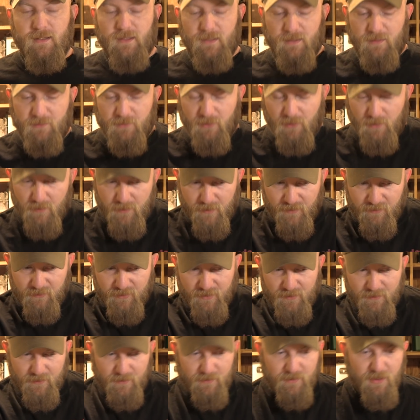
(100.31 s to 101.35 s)
And he's already
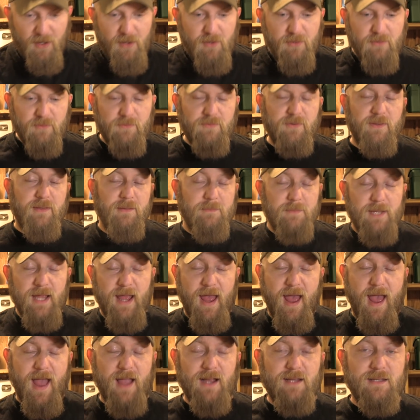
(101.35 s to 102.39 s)
set the tone for them
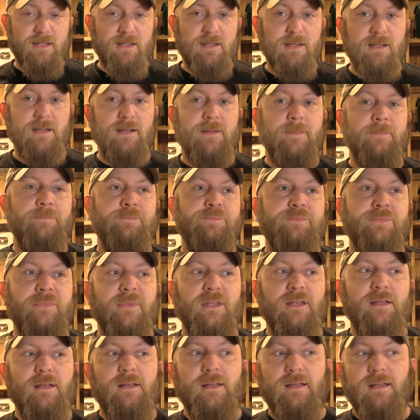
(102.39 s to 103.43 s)
to act
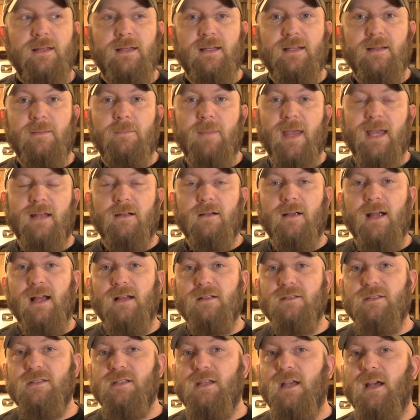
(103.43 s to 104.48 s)
in a manner
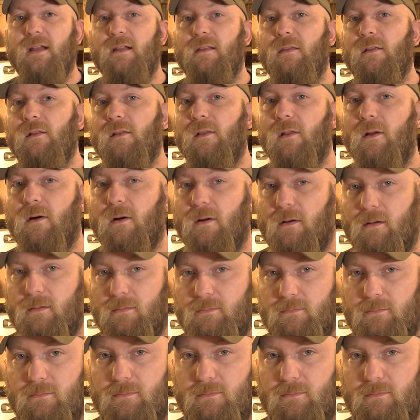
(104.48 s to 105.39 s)
outside of the law.